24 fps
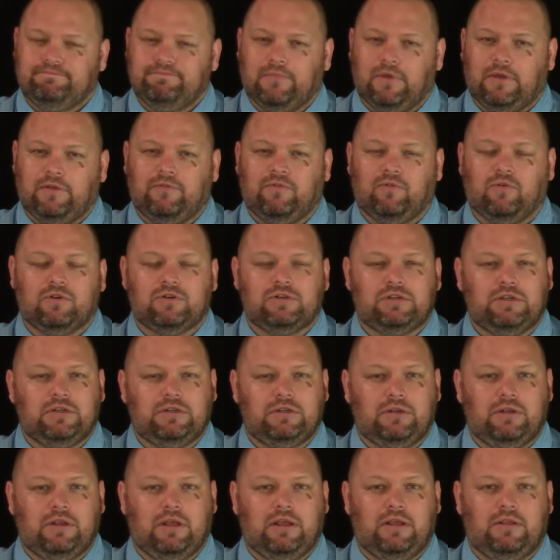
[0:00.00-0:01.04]

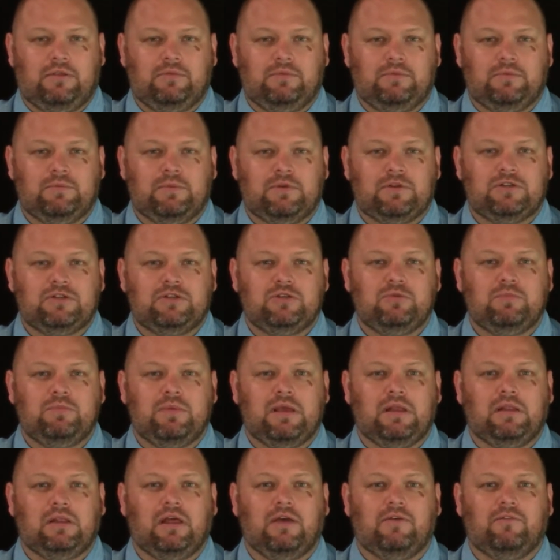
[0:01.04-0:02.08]
unfortunately, in as much as you may
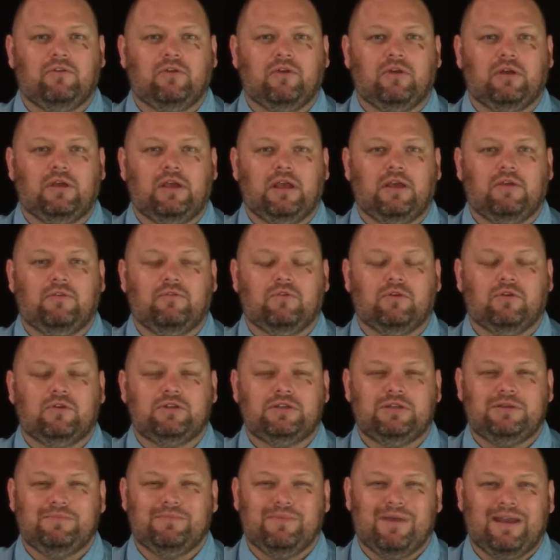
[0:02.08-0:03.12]
love her or care for her,
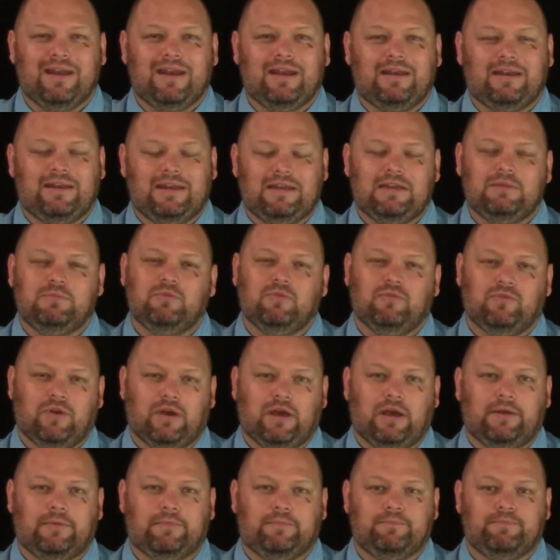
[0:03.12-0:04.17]
she might need to move
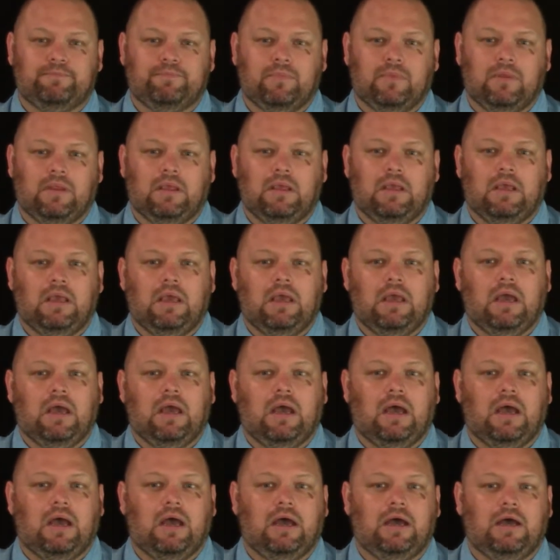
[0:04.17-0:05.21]

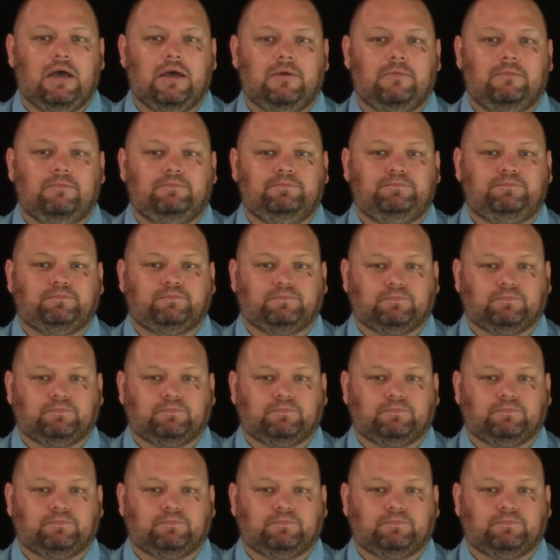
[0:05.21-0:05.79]
on.